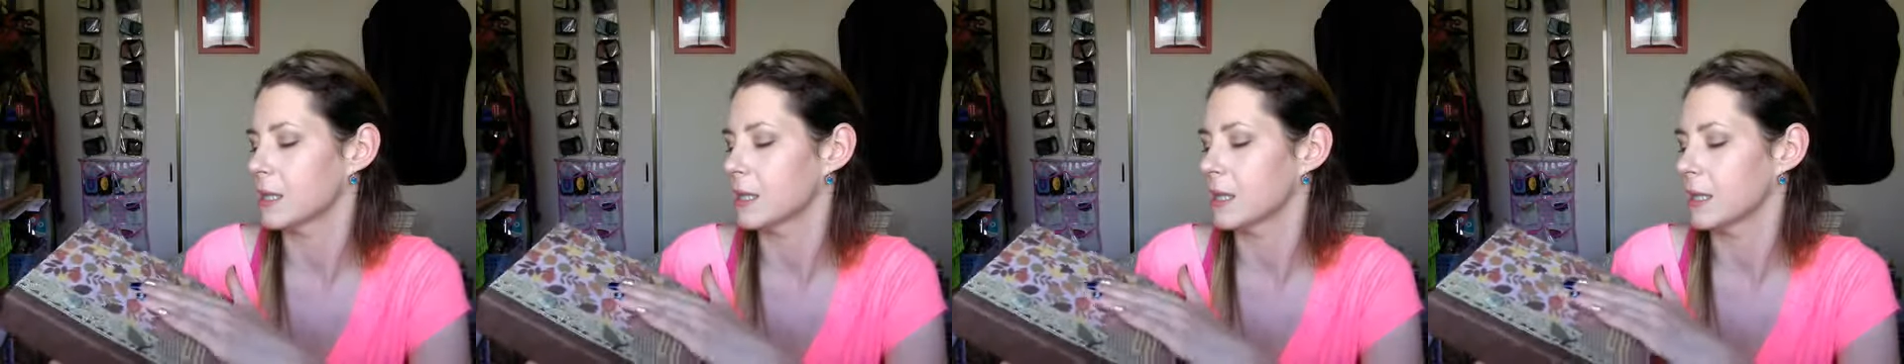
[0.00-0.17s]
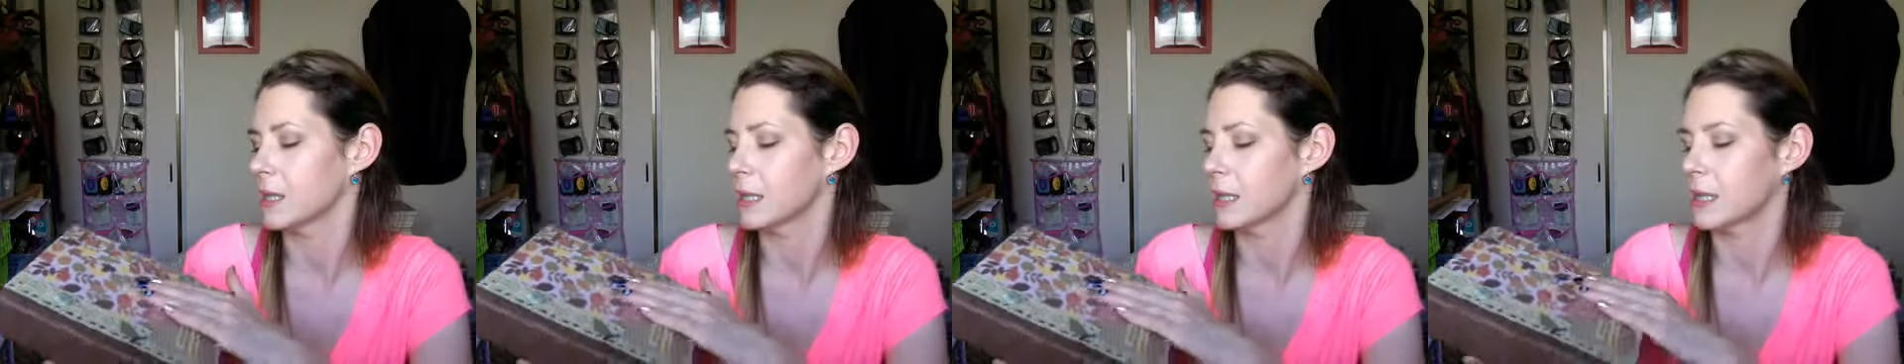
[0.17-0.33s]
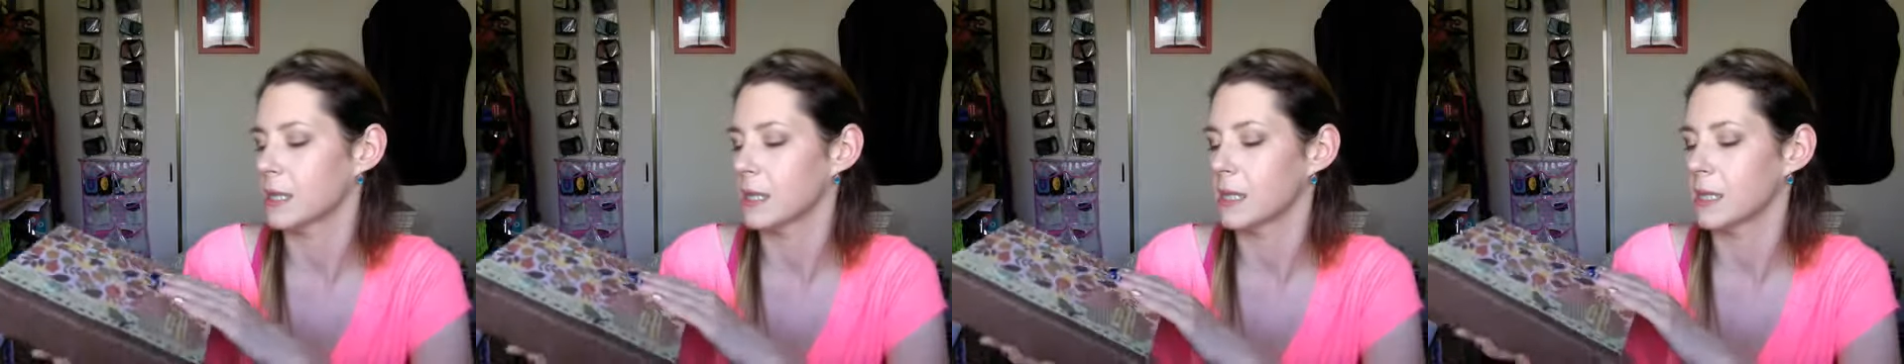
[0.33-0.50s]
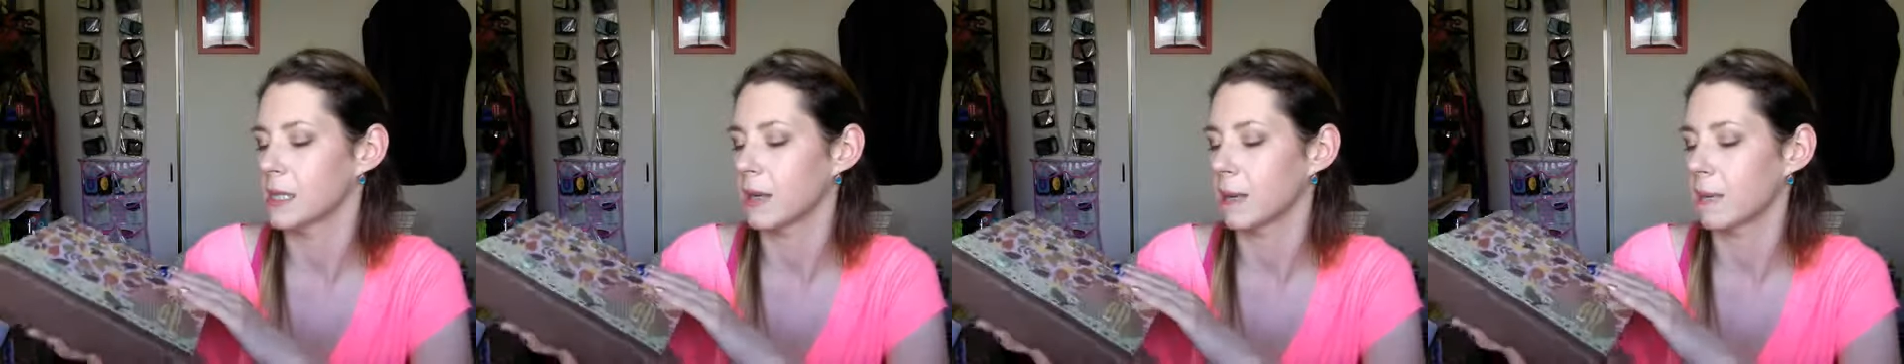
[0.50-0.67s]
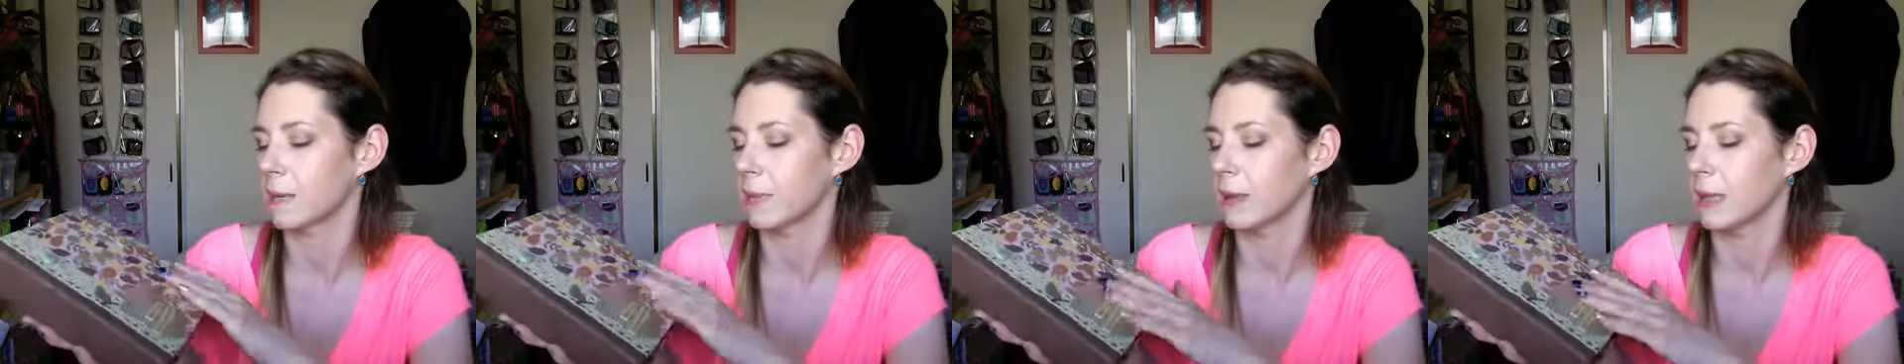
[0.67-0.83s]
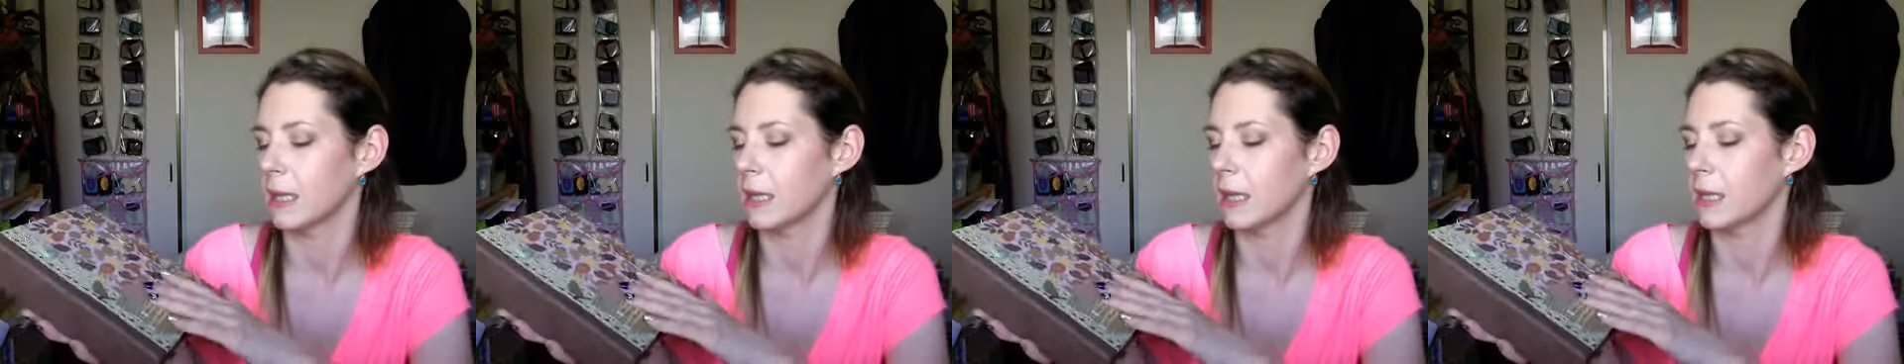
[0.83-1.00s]
This is
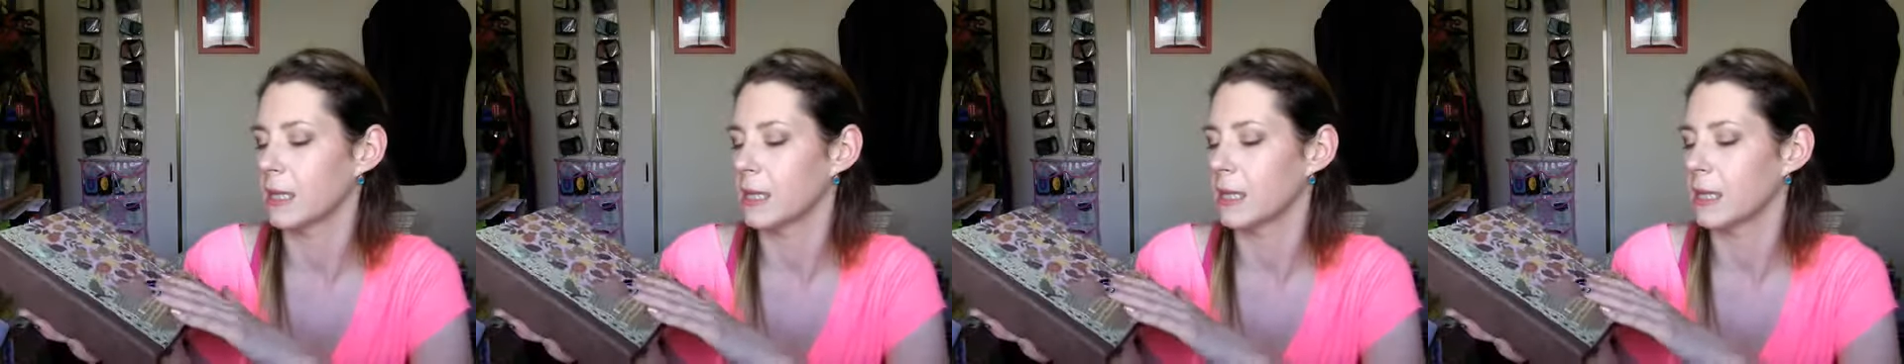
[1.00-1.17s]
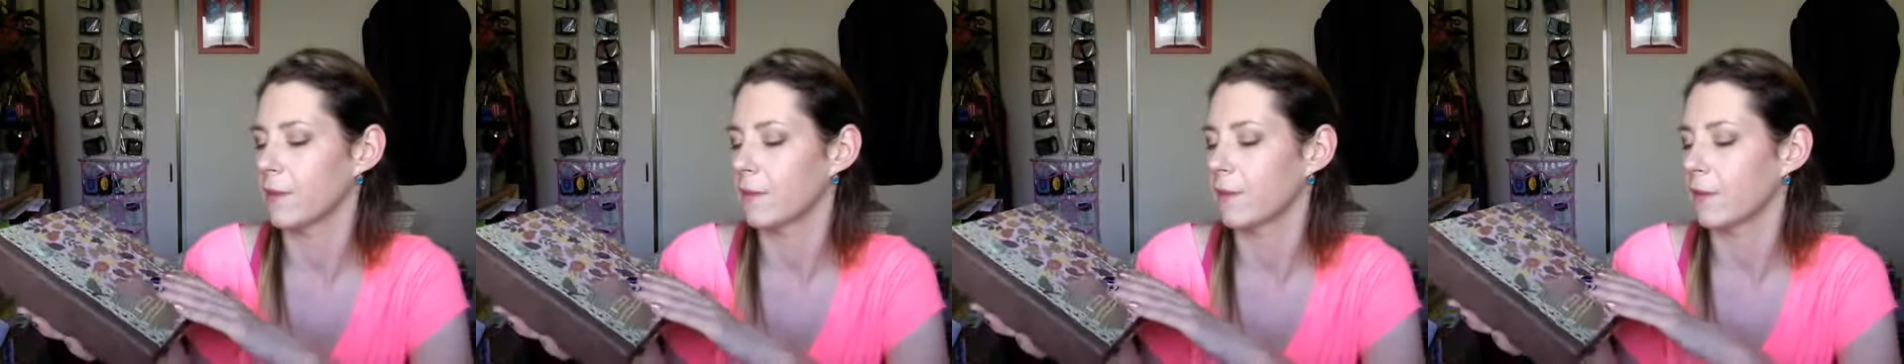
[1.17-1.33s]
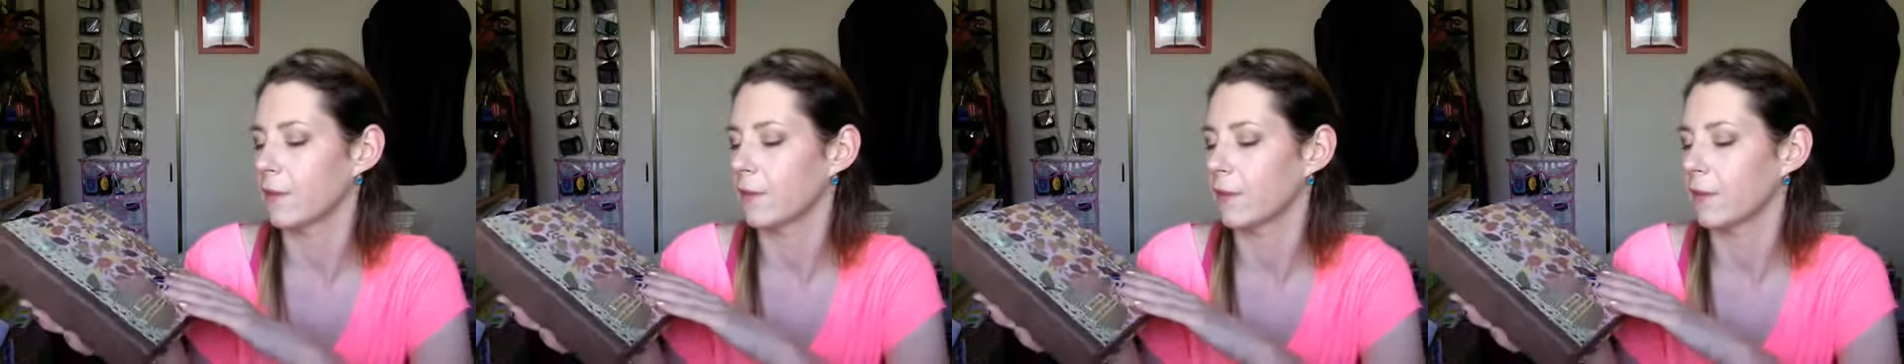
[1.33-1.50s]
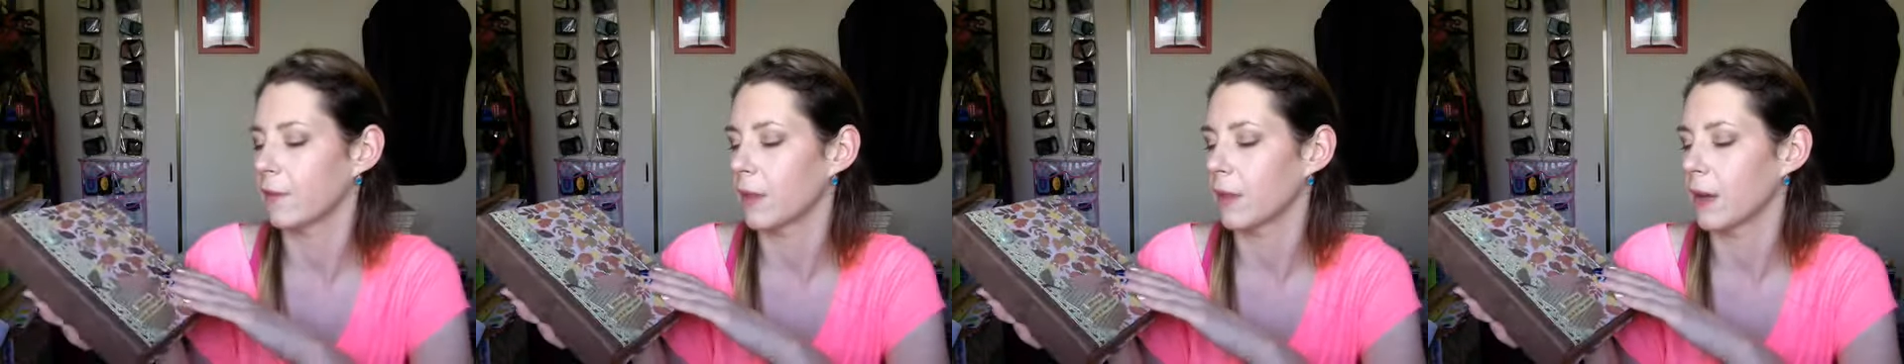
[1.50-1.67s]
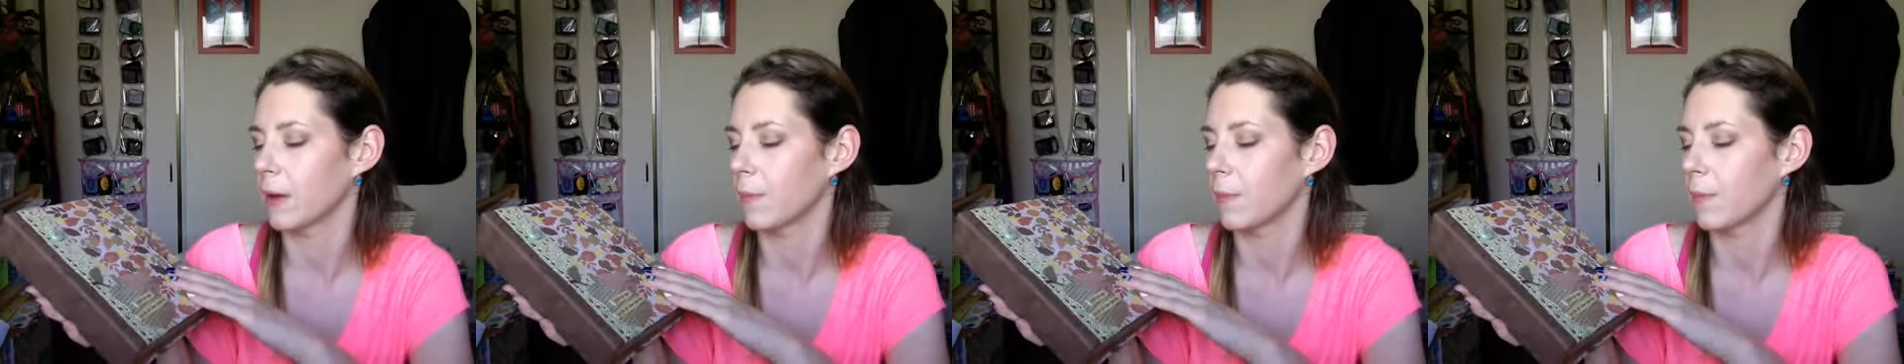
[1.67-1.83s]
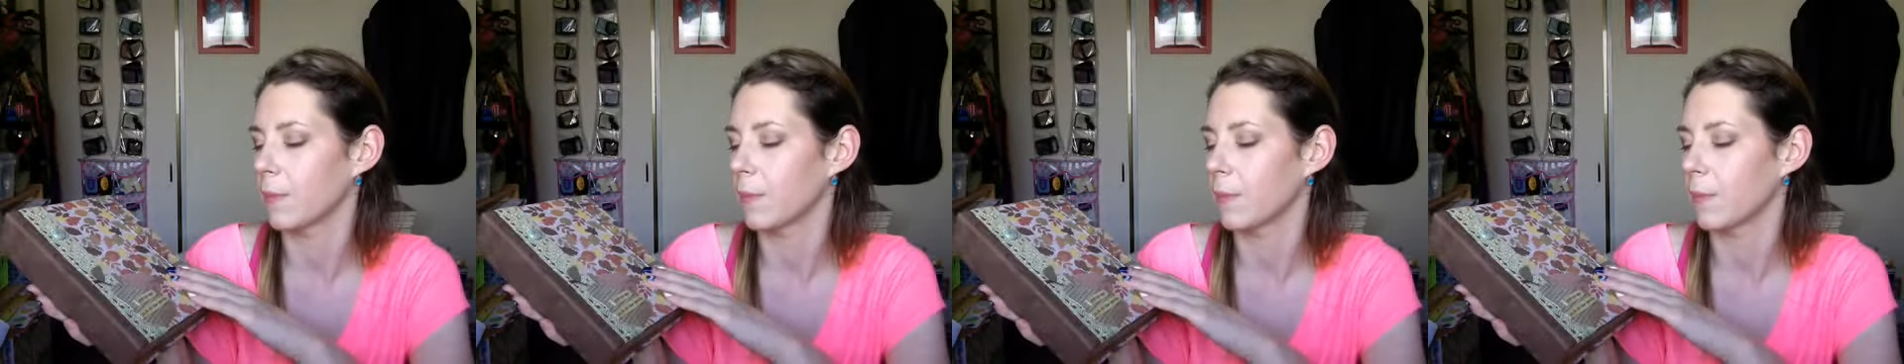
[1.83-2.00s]
completely different from their
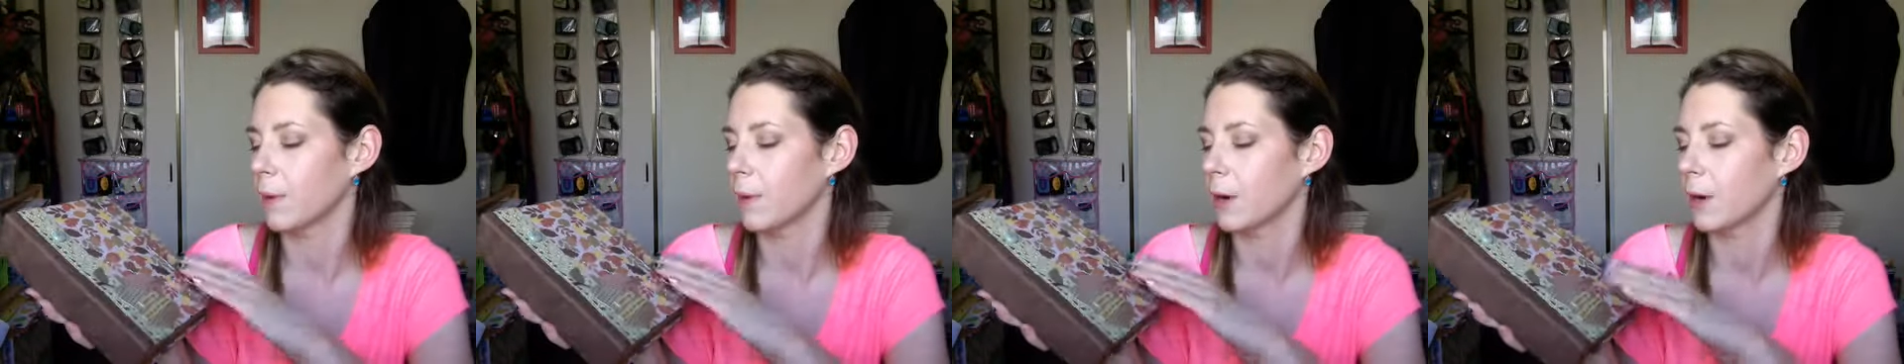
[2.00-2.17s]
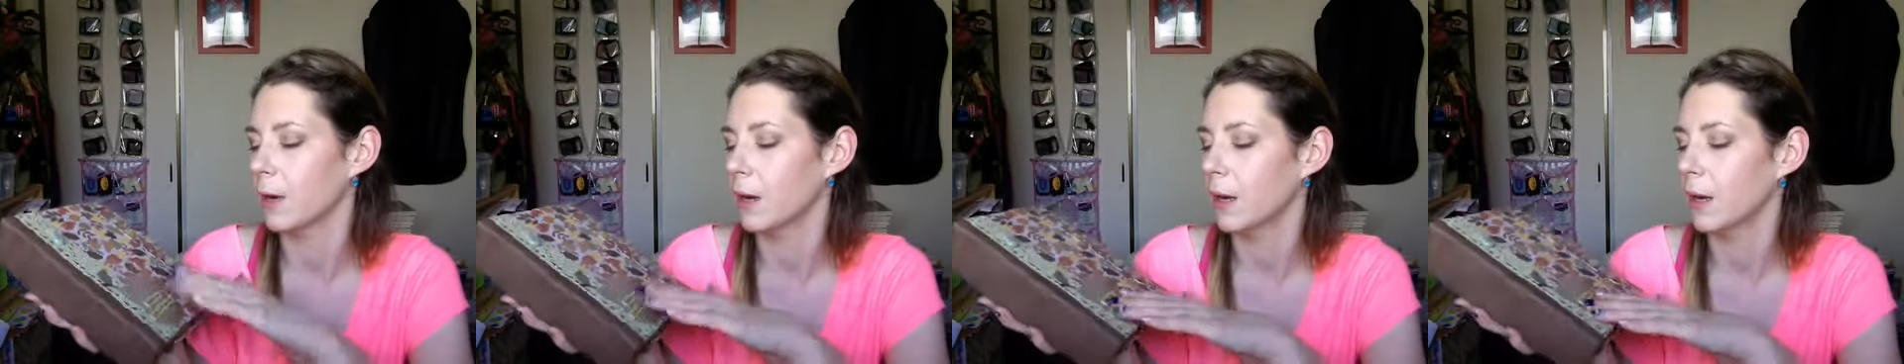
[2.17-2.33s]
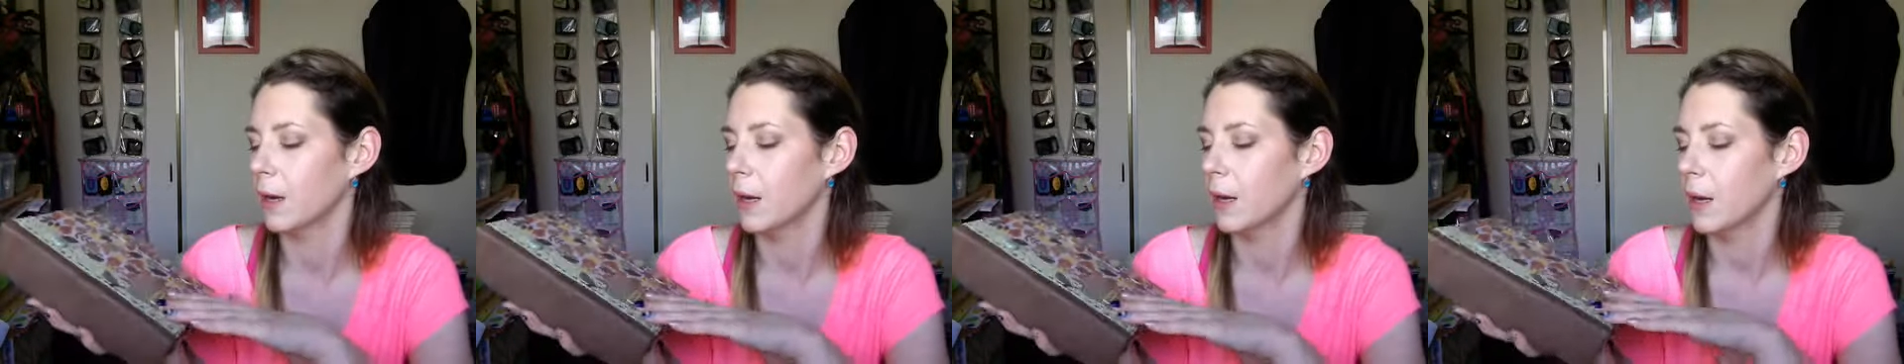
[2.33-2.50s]
paper,